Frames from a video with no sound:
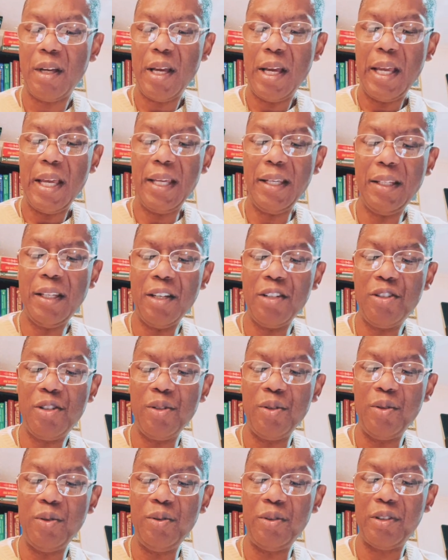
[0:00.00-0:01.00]
he gives
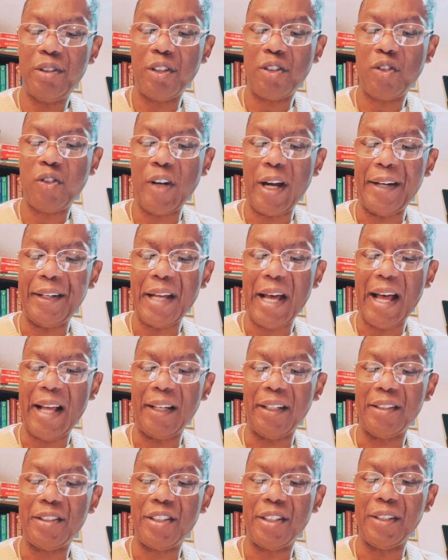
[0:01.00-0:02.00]
you the
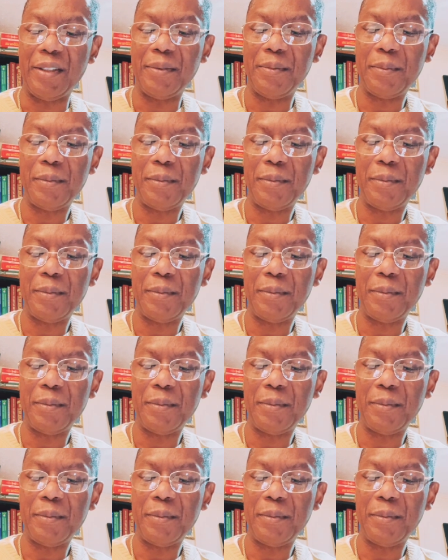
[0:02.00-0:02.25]
chronology.